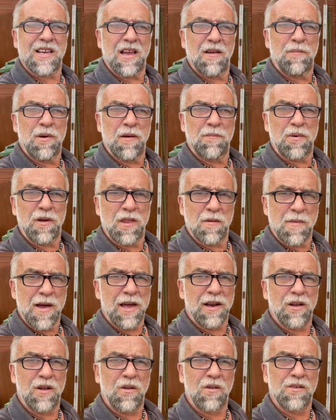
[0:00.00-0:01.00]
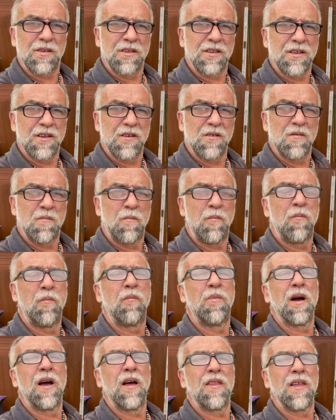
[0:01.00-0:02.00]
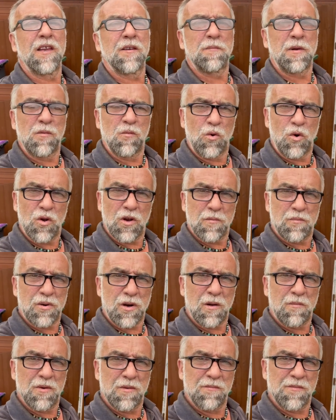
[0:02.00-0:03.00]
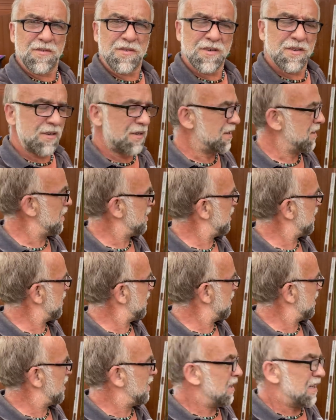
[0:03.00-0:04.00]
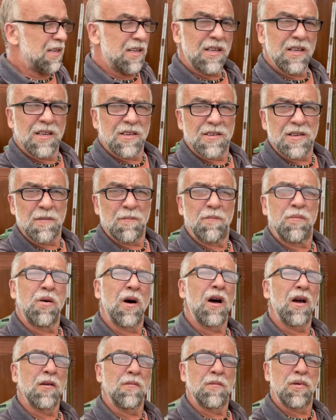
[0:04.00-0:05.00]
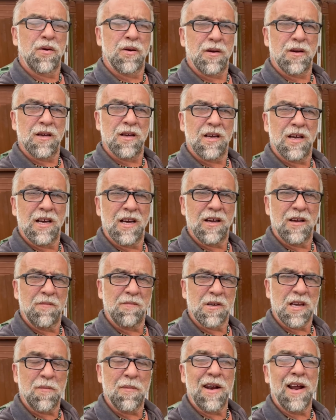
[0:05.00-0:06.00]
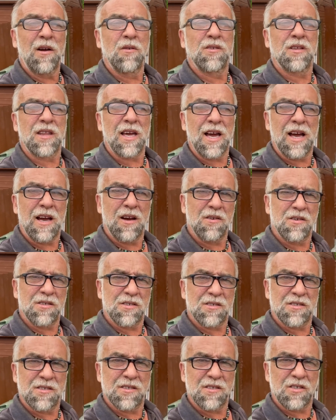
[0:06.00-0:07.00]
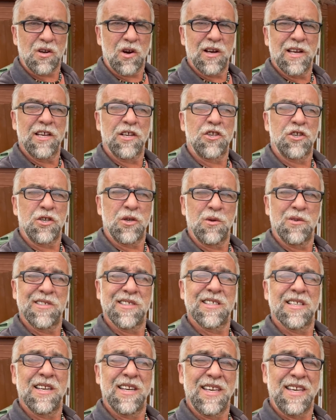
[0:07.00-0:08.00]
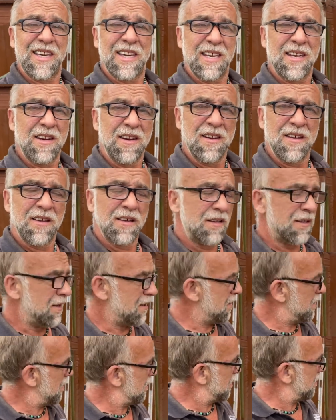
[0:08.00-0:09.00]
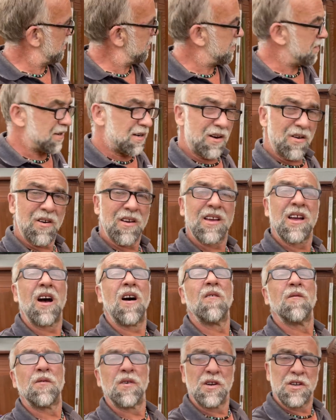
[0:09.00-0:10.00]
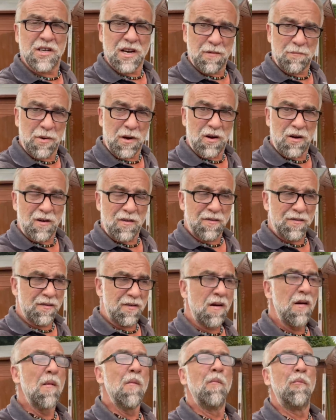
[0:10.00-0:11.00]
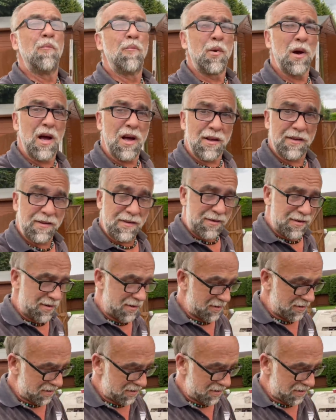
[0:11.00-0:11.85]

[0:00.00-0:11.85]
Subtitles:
a bit by the manhole to do, but there's been water problems. Some pipe coming out of the house got issues, is leaking. So I can't finish that bit off. But